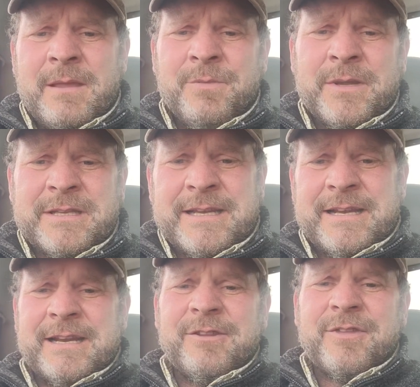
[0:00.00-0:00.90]
but to
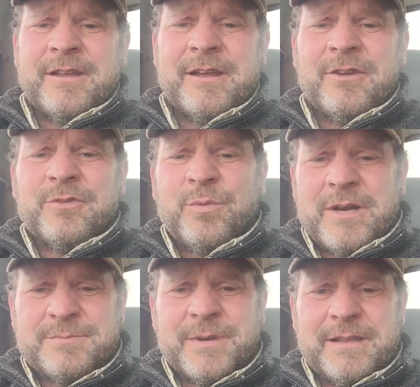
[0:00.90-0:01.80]
get anything else,
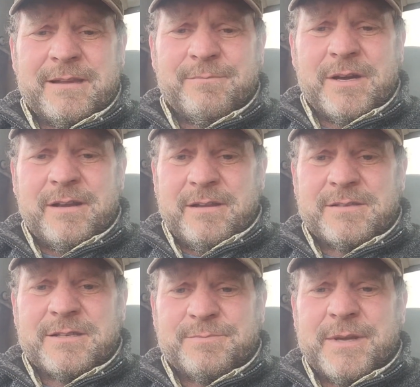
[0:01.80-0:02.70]
why spend that money?
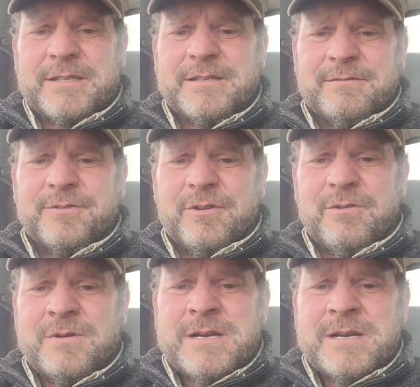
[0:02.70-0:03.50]
It's expensive. So